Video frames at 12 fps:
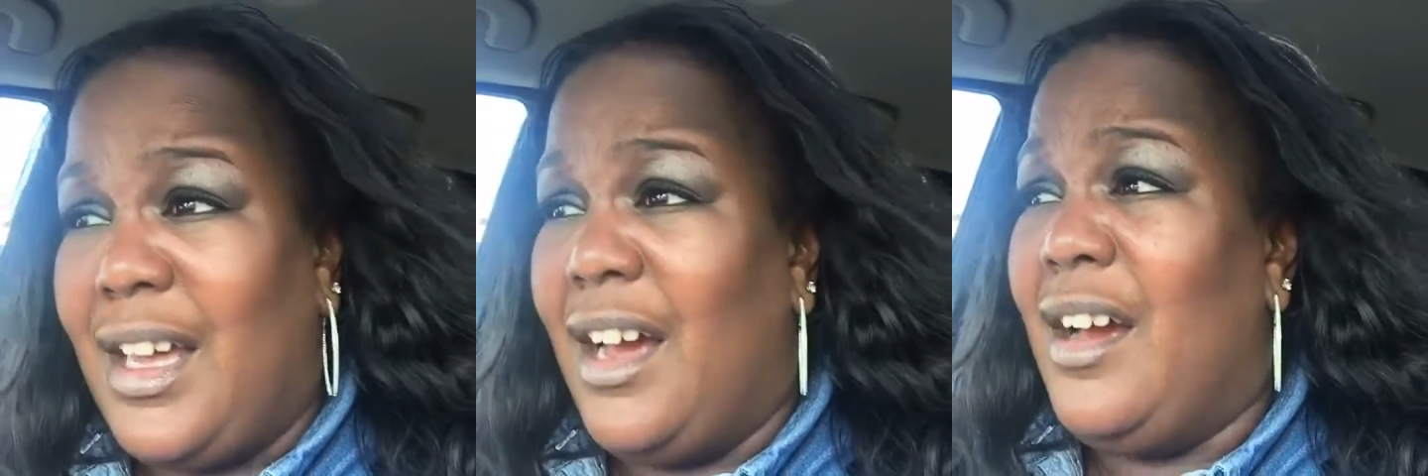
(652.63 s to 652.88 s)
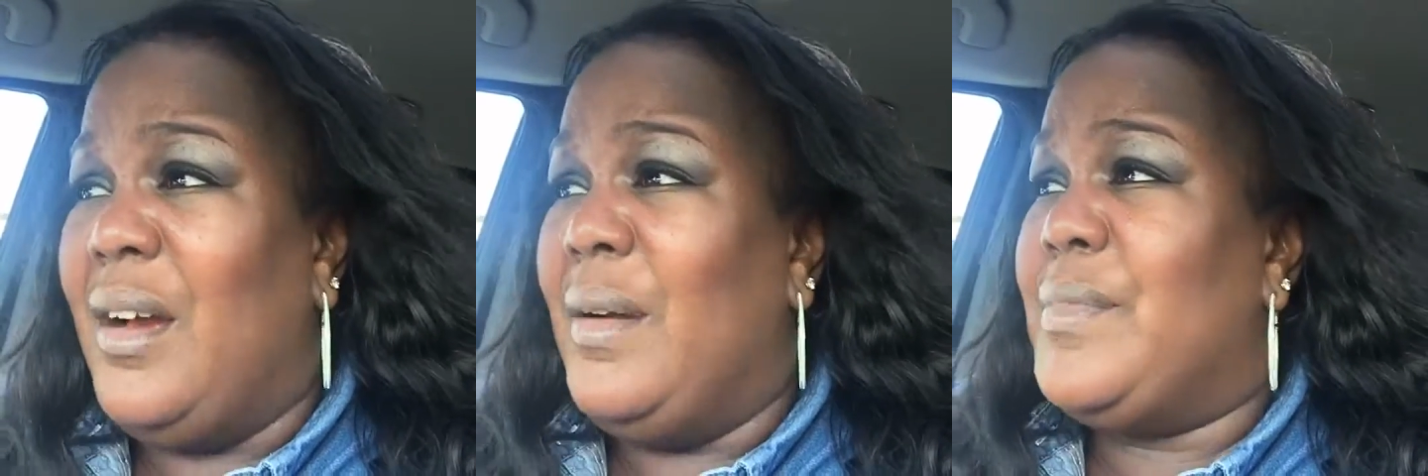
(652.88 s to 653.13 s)

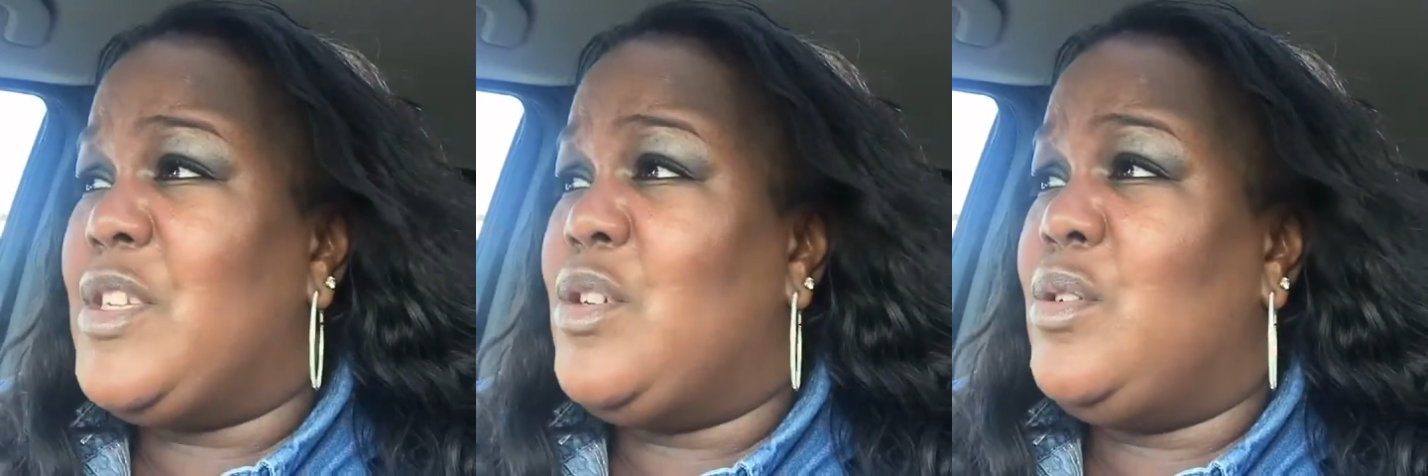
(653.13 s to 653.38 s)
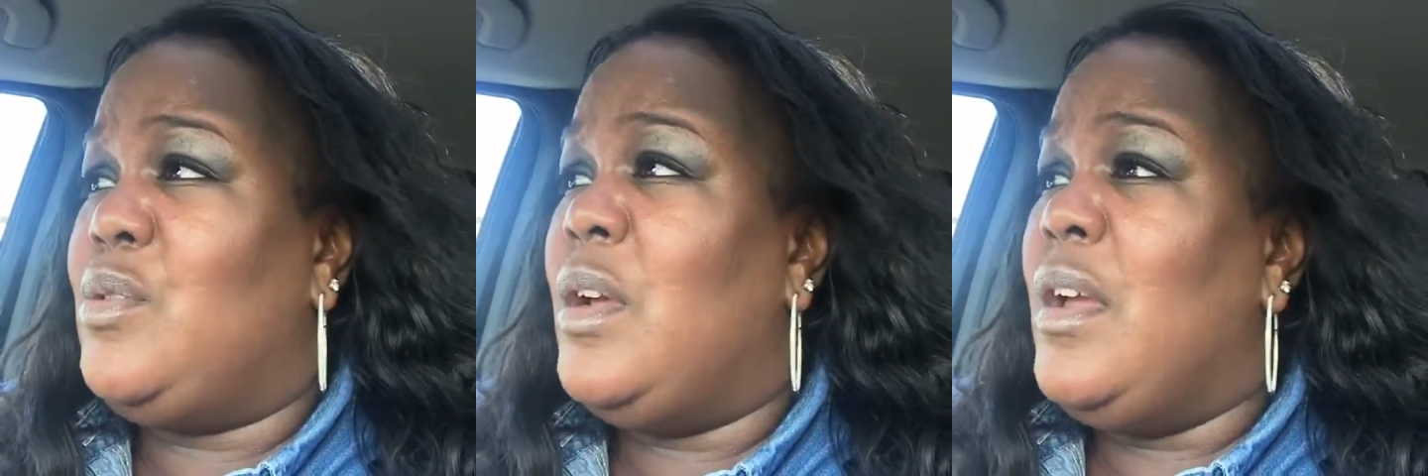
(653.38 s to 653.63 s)
um,
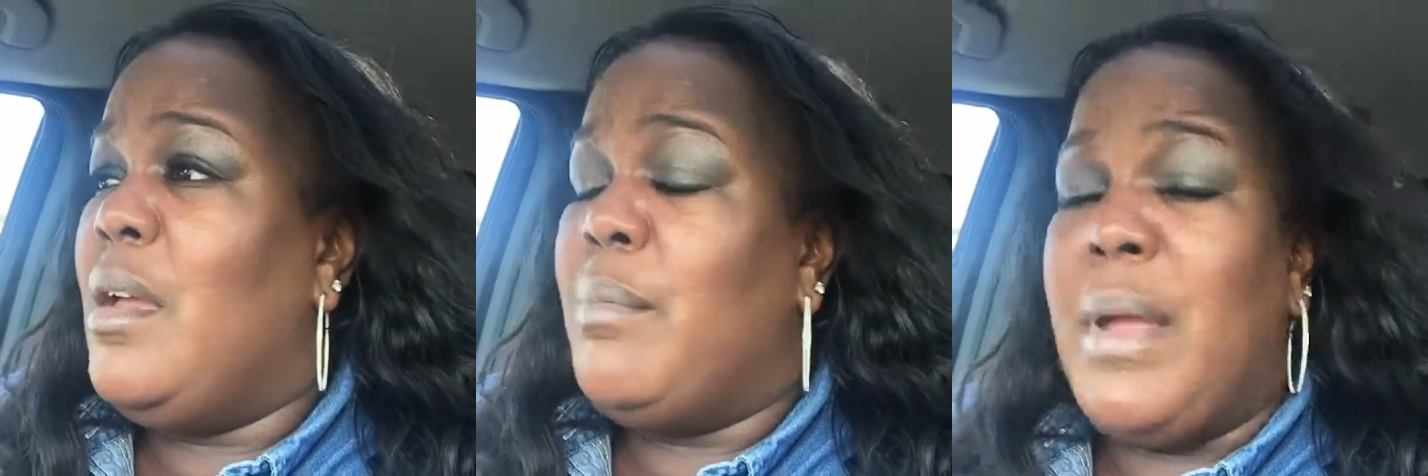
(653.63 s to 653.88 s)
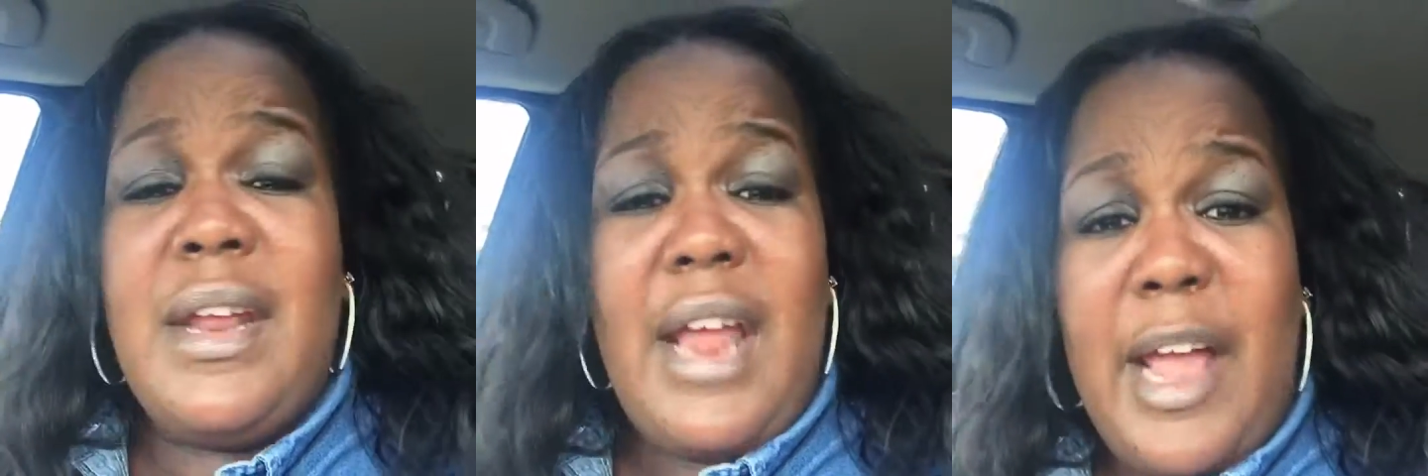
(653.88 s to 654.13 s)
to
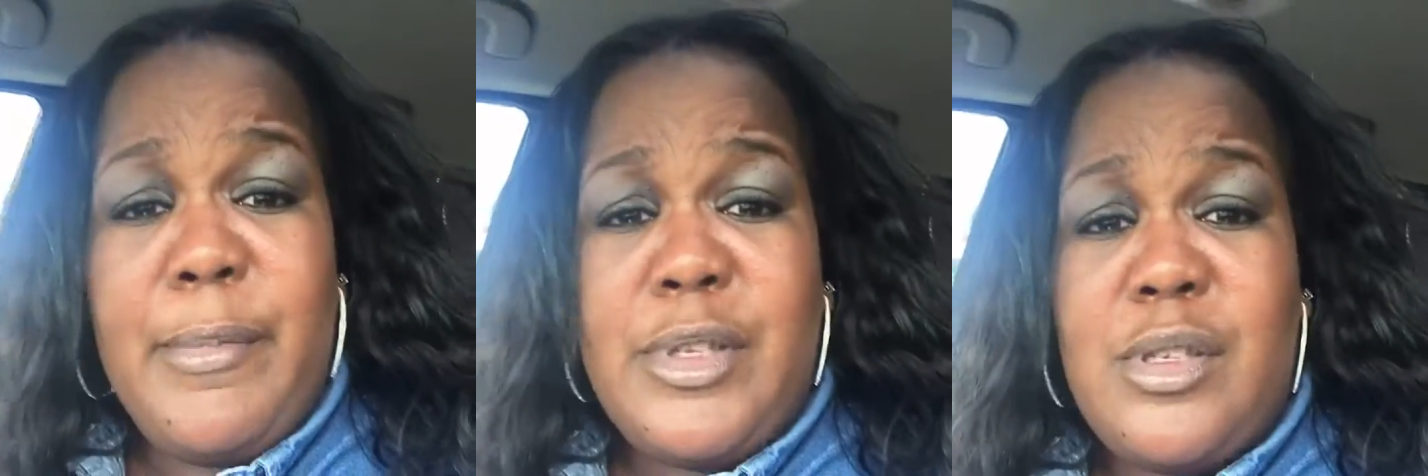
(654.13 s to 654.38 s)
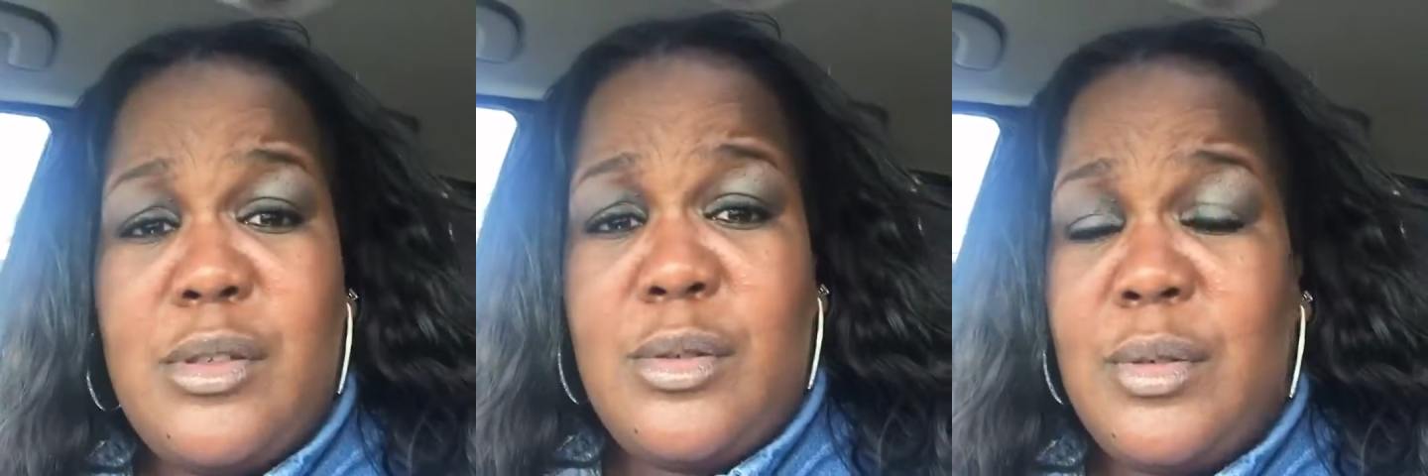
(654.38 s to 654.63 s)
being able
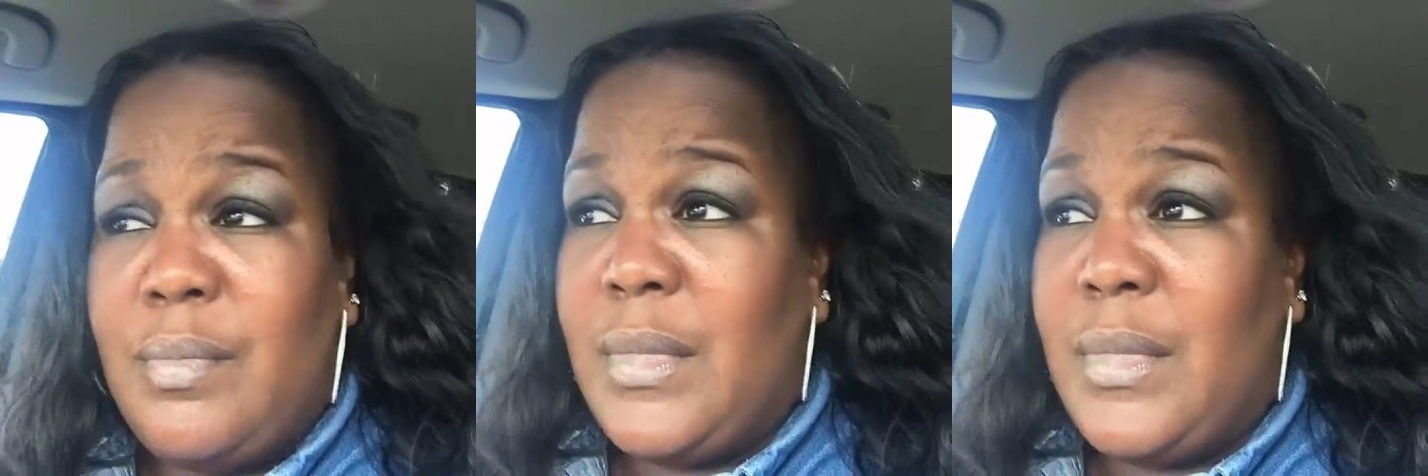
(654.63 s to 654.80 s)
to